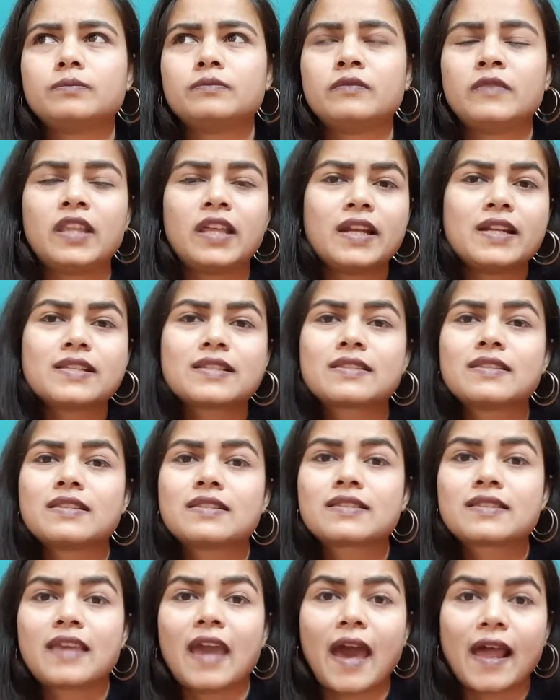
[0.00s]
there is
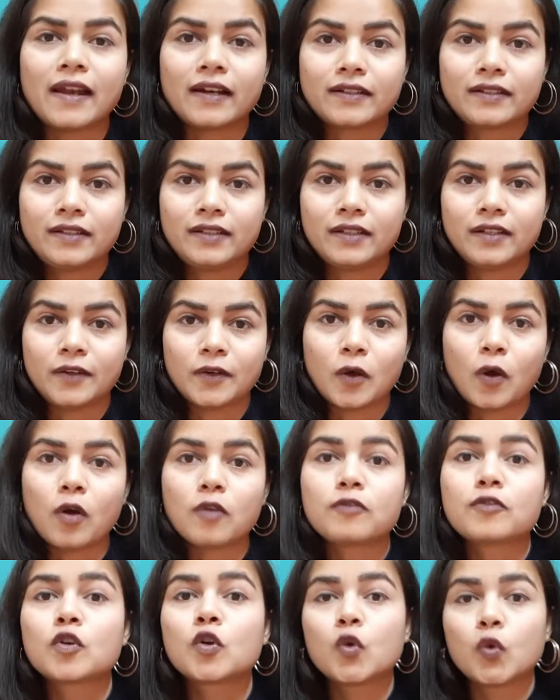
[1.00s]
this character
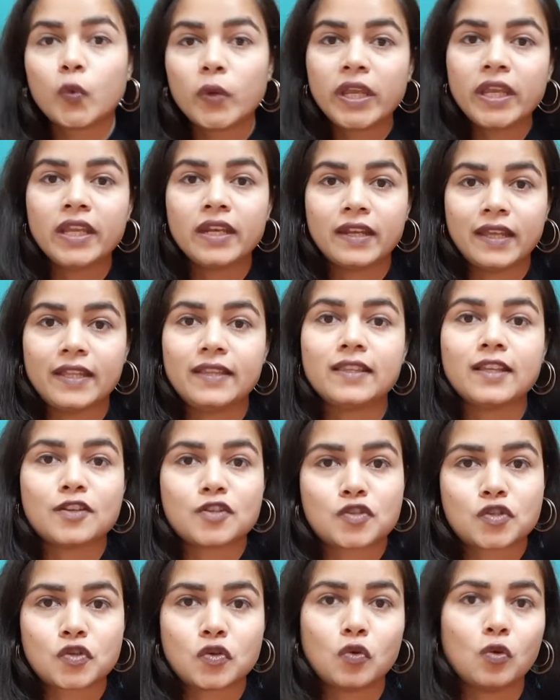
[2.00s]
of Queen in the
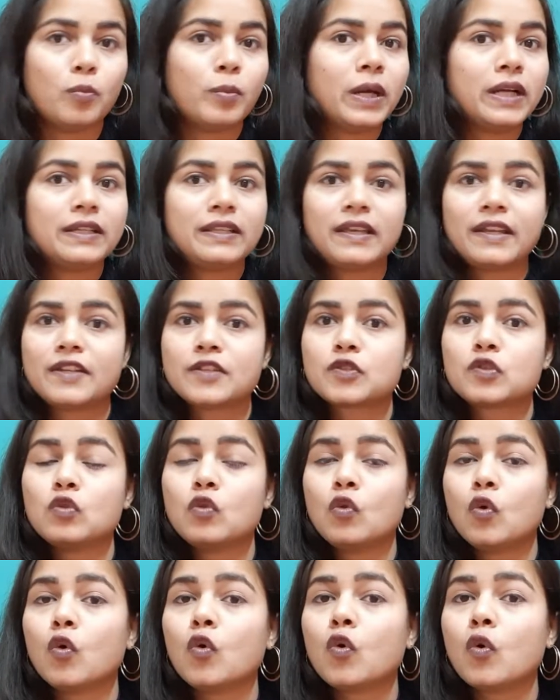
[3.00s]
show, but there is
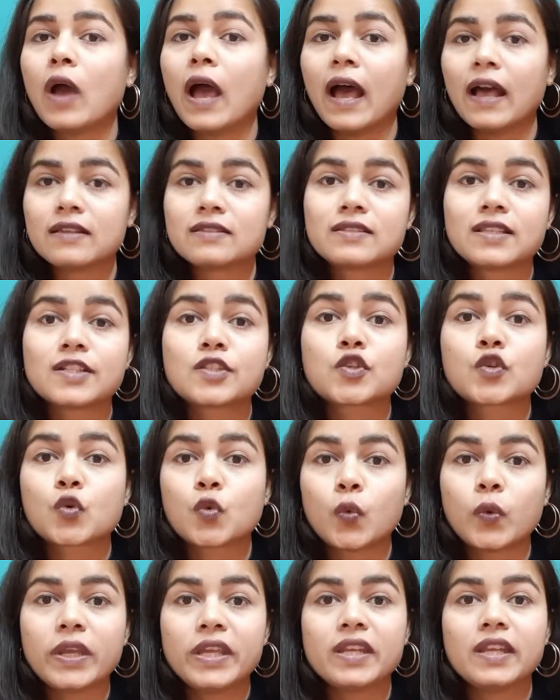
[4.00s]
no as such
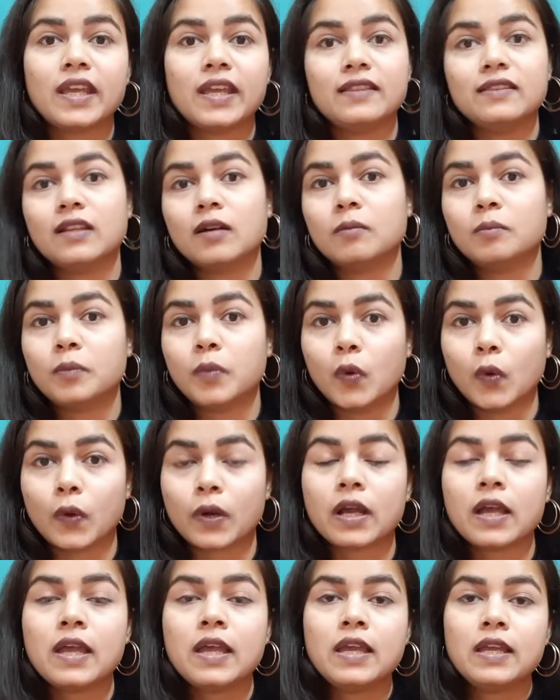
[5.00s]
Queen in the
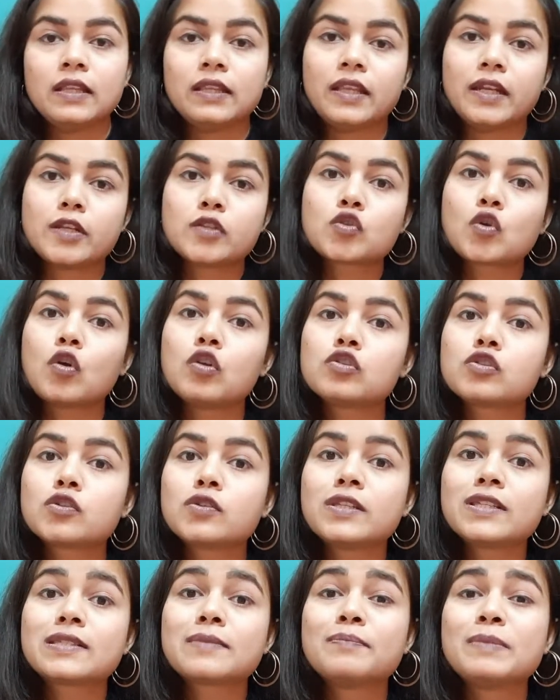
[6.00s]
book. There is also
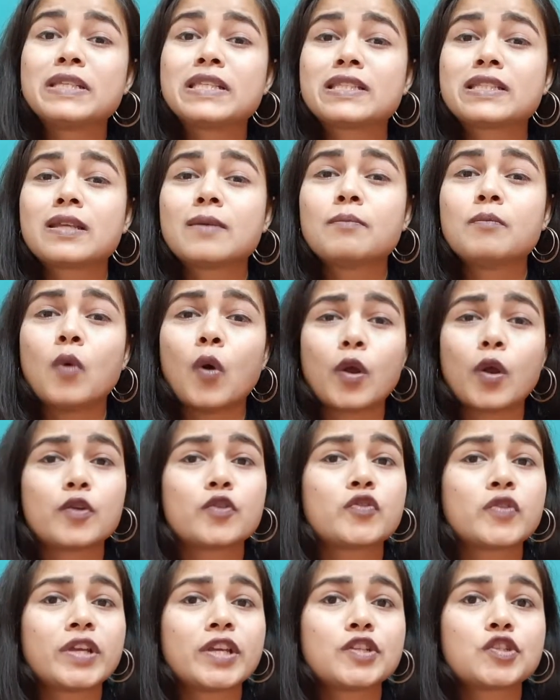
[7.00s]
this Mr.
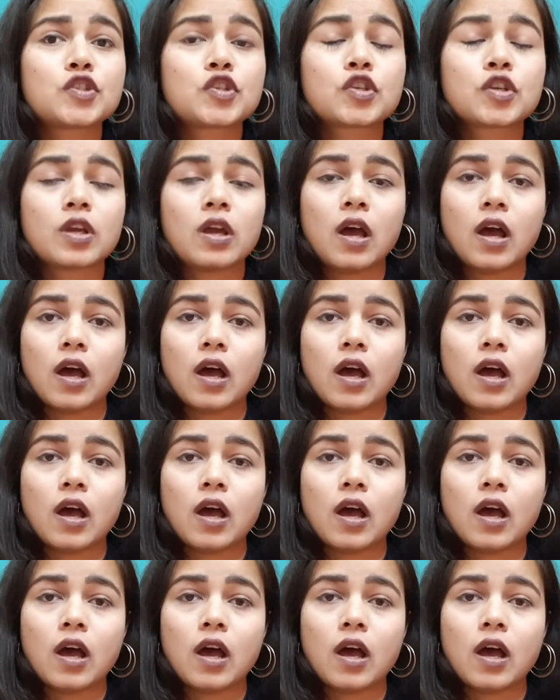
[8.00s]
Montrage,